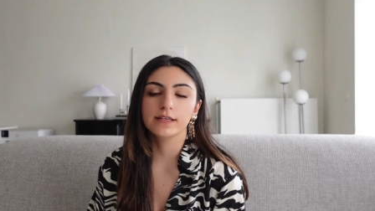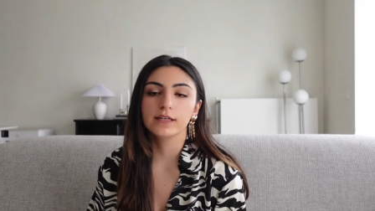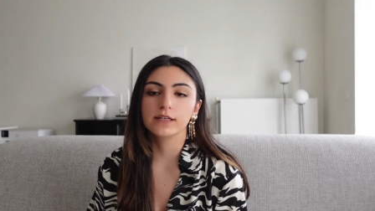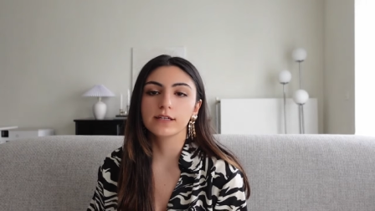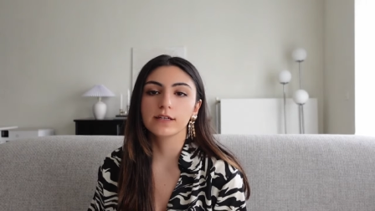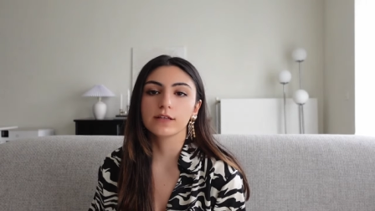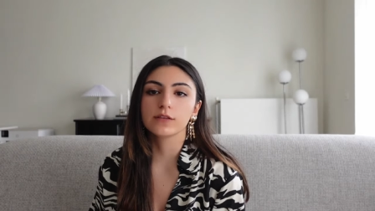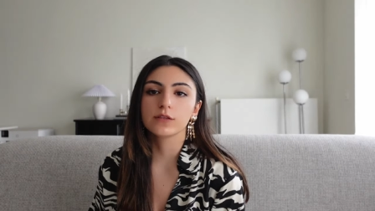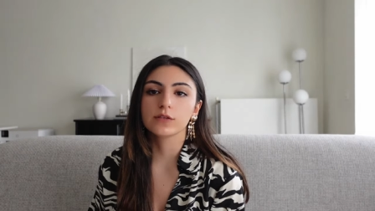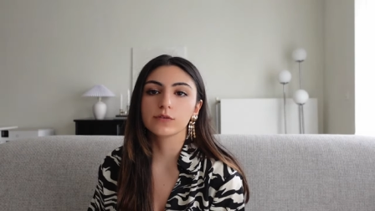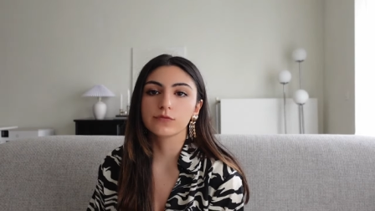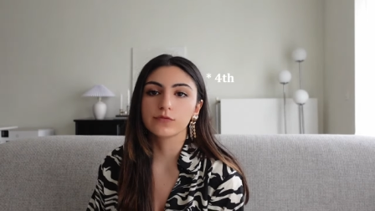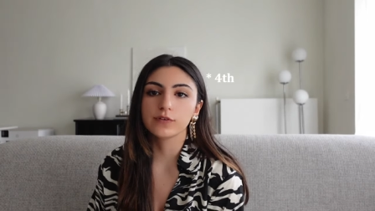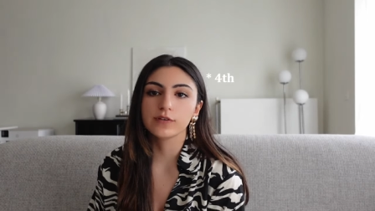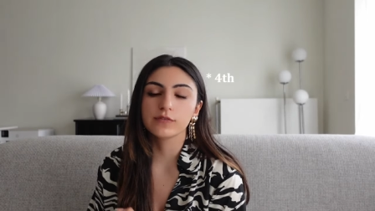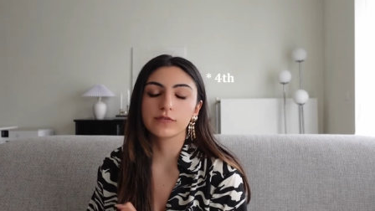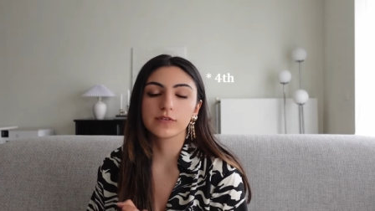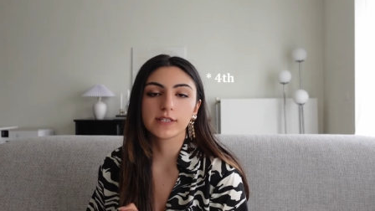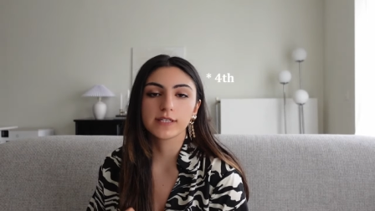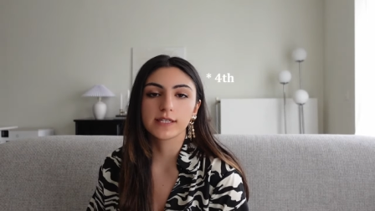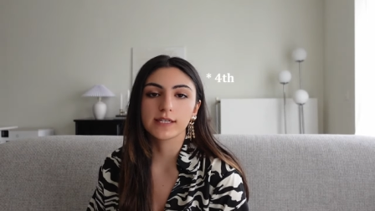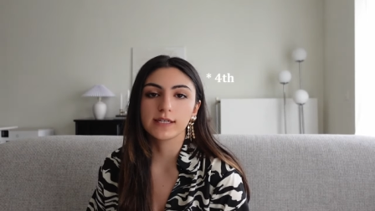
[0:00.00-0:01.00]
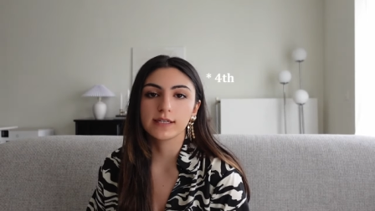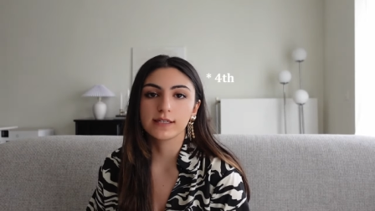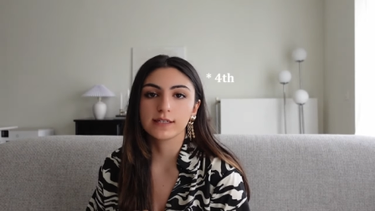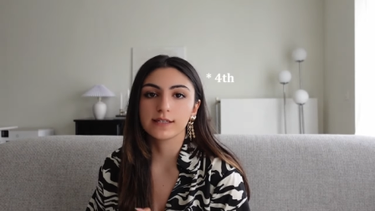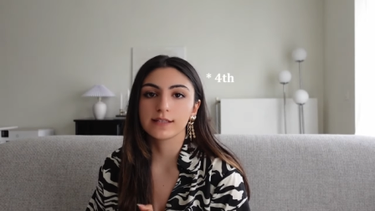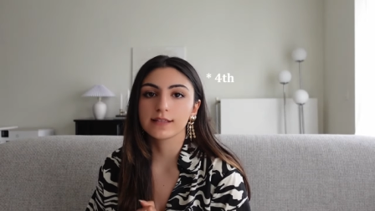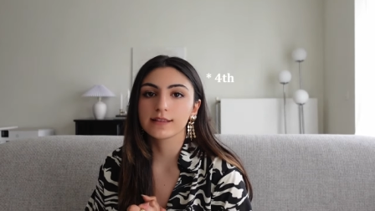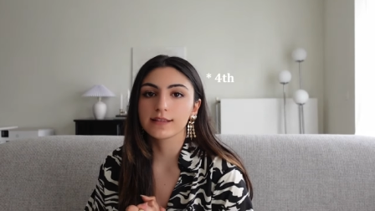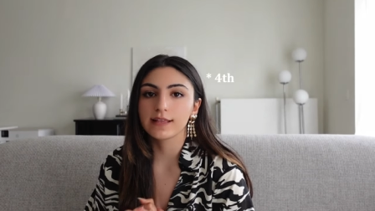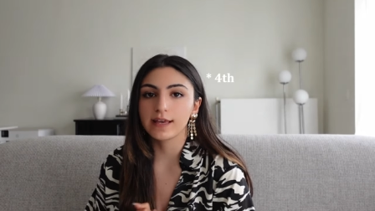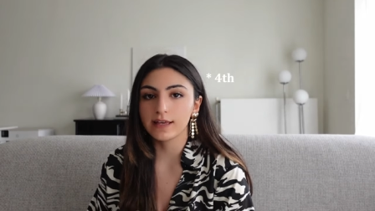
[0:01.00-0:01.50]
then the fifth
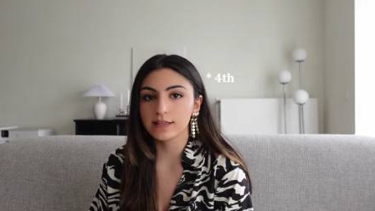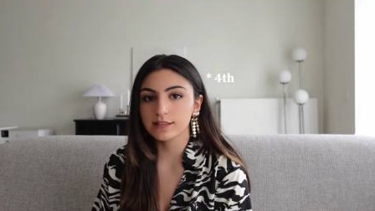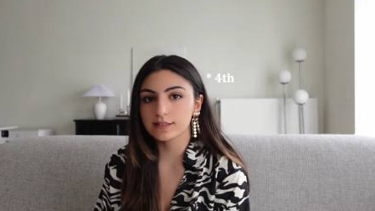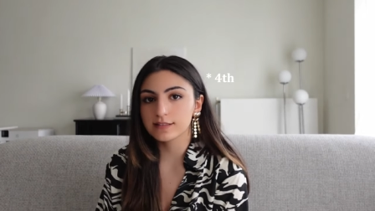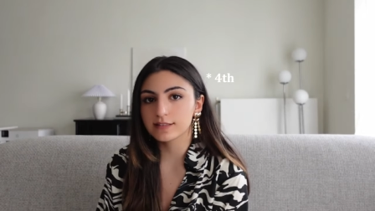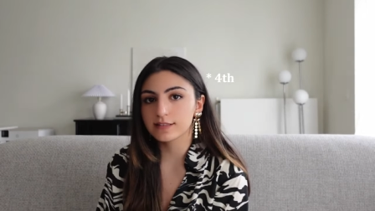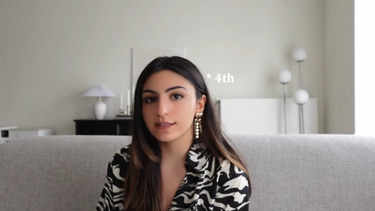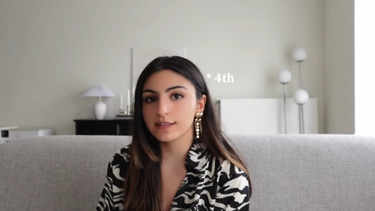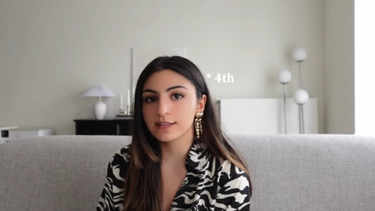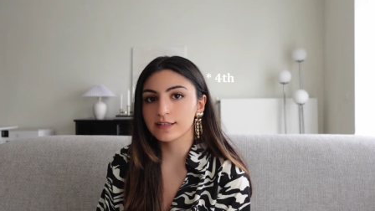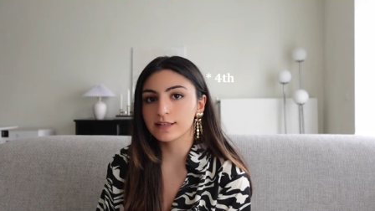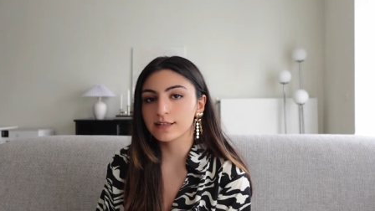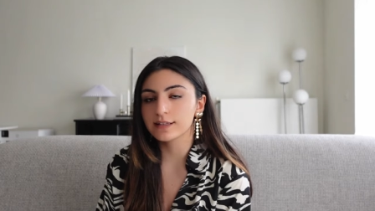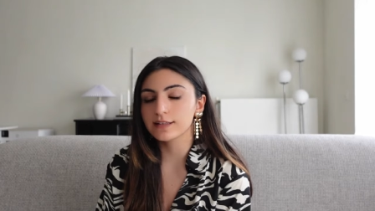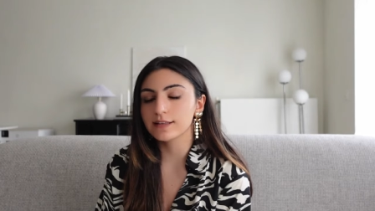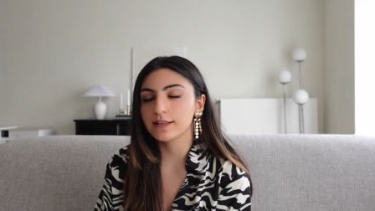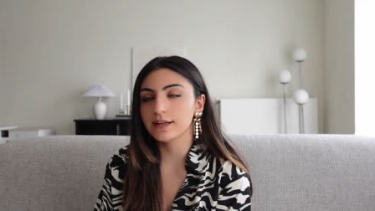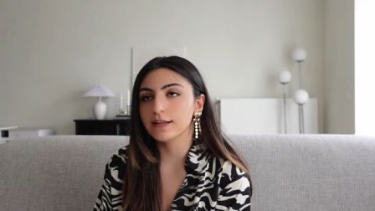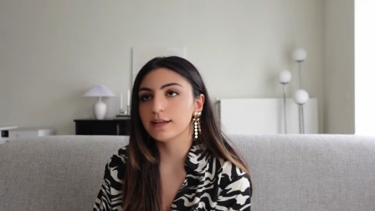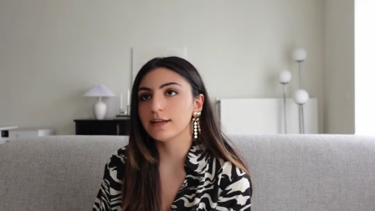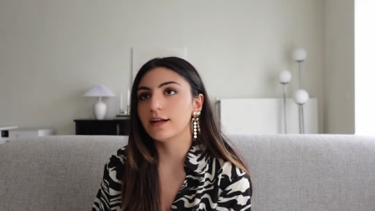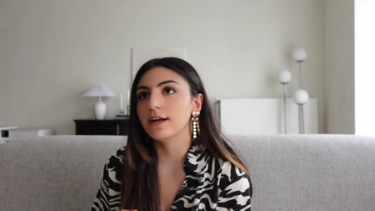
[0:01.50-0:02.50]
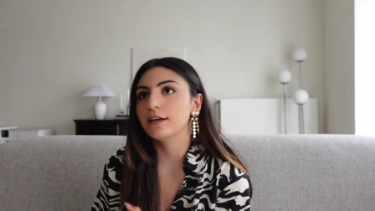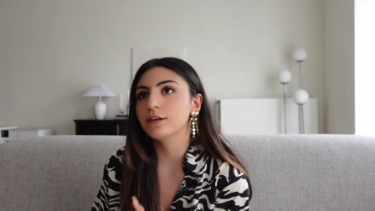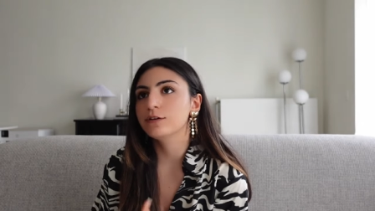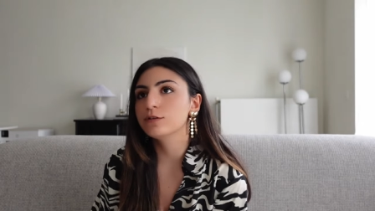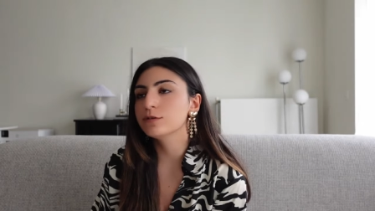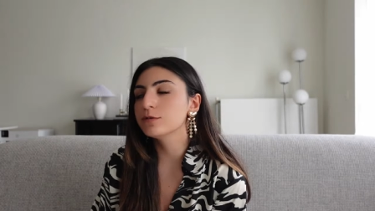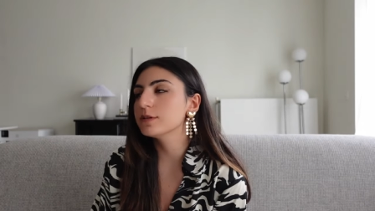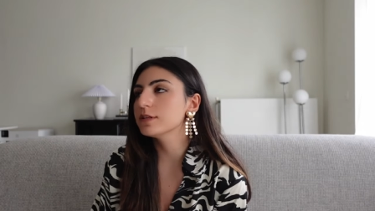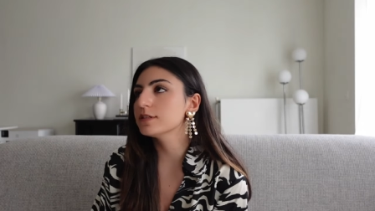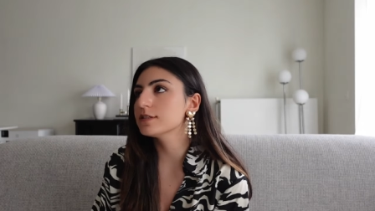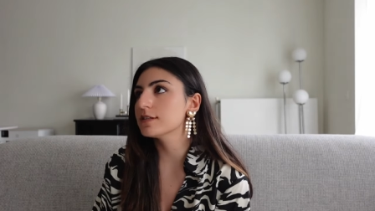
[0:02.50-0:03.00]
and last thing that I
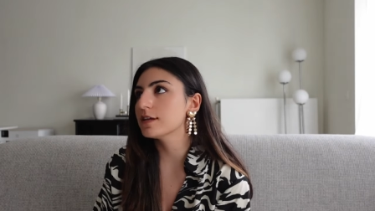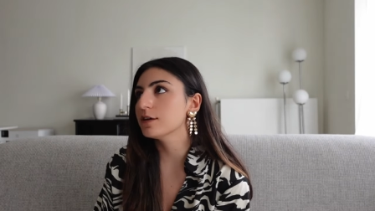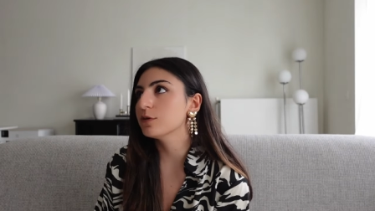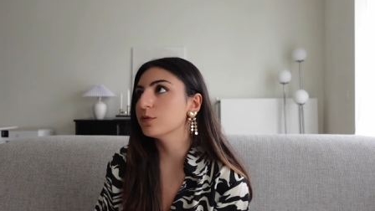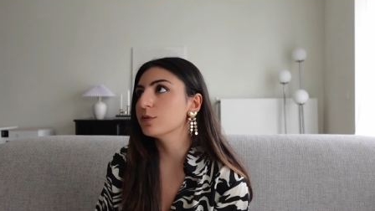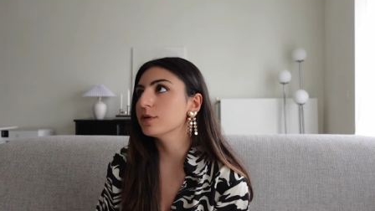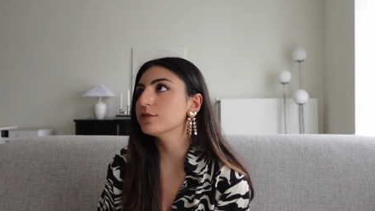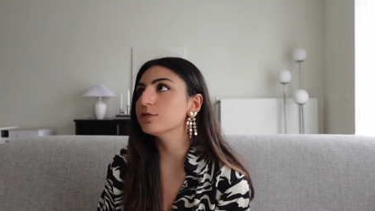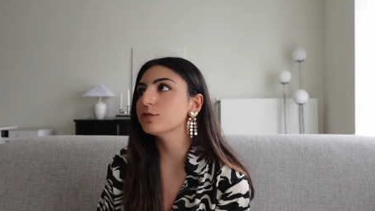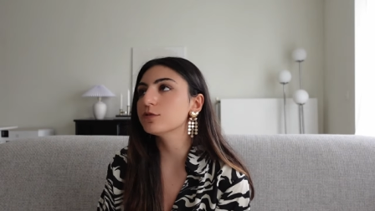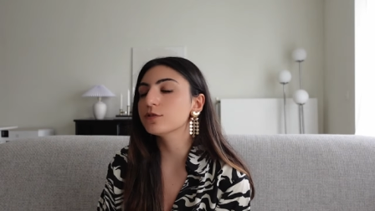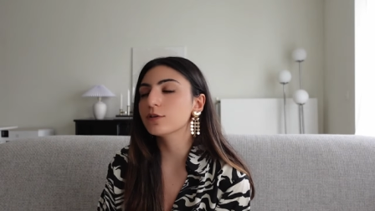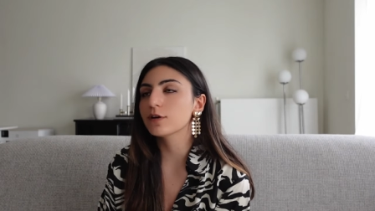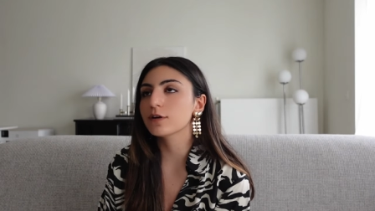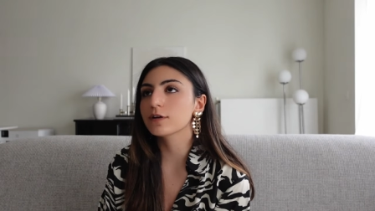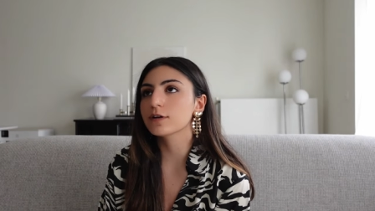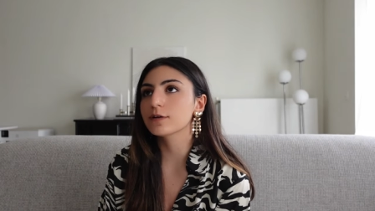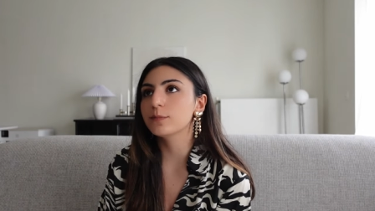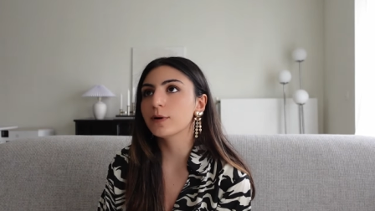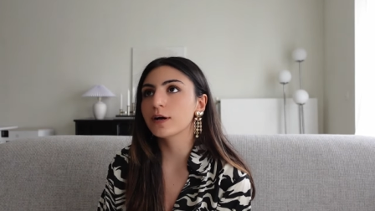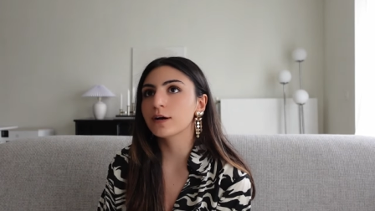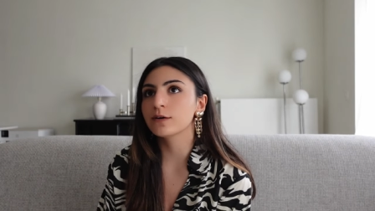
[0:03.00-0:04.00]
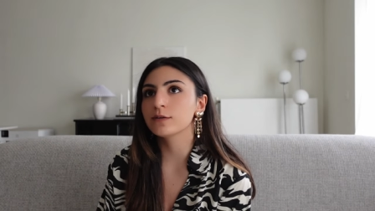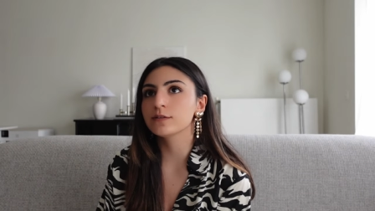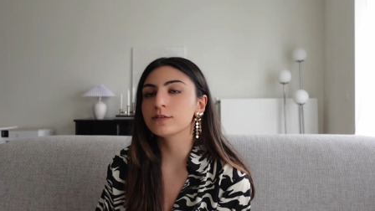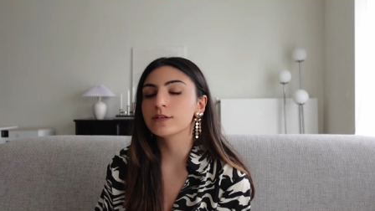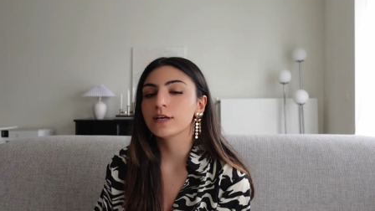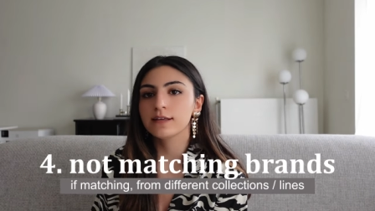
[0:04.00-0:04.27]
noticed and want to talk about